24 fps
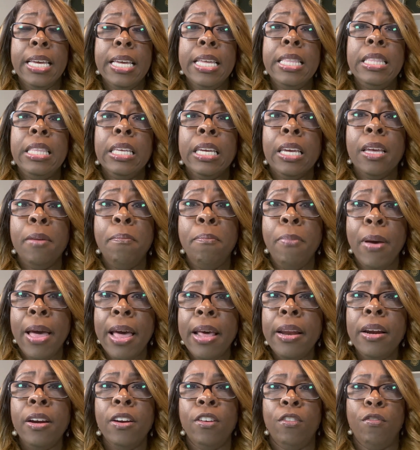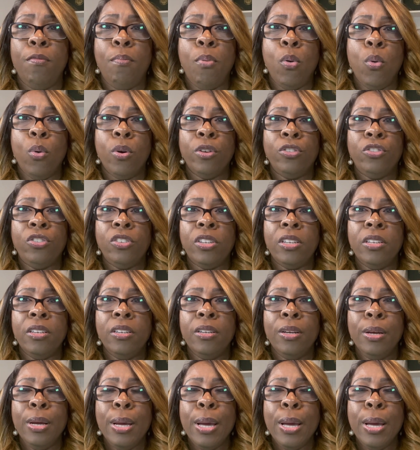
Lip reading: in the competitive portion,